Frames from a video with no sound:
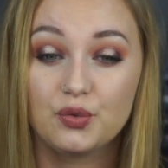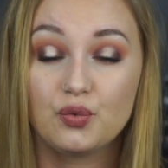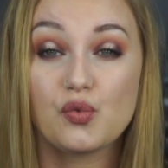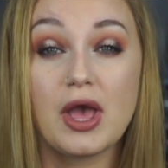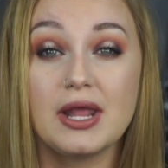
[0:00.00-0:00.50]

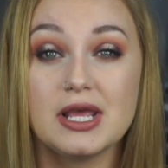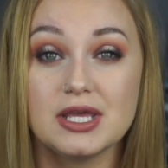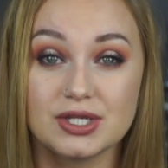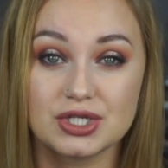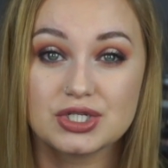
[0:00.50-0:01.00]

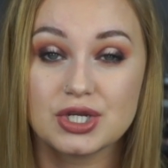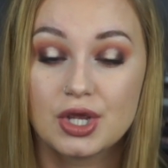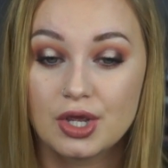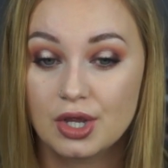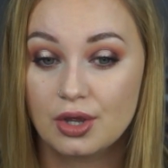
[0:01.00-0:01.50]
reddish,
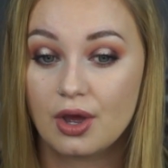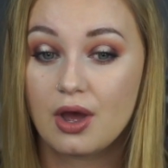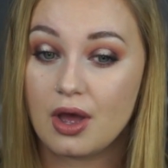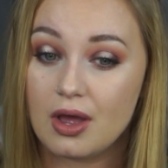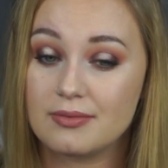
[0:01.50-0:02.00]

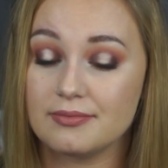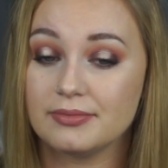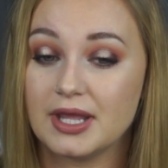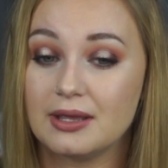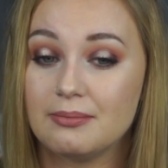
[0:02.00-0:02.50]

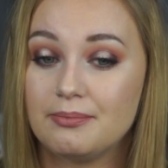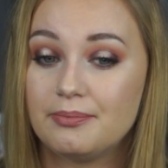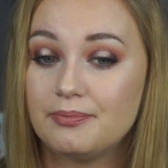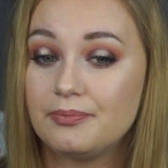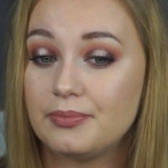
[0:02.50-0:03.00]
like,
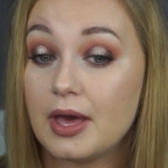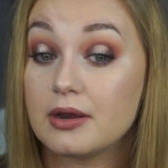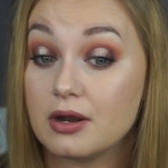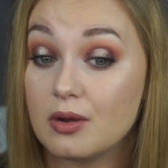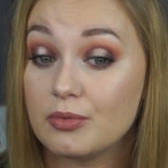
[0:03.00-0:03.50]
I
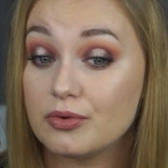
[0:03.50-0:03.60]
don't know,